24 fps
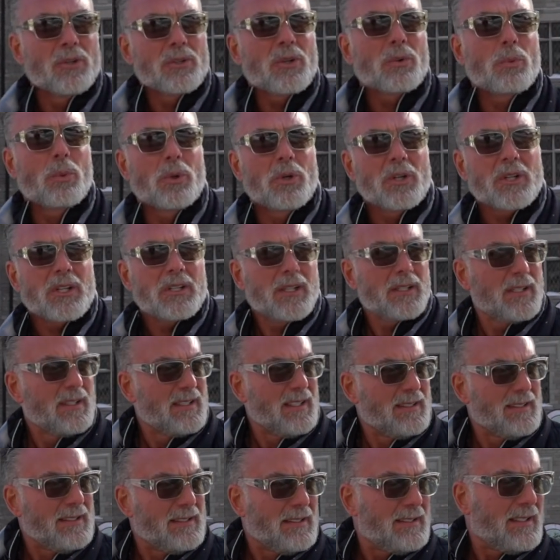to work.
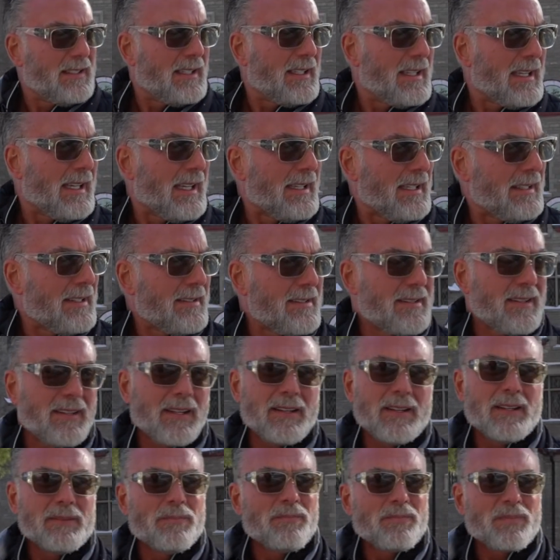
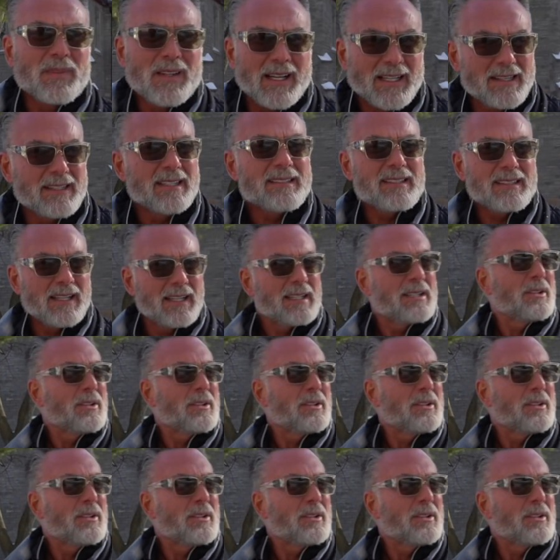And I decided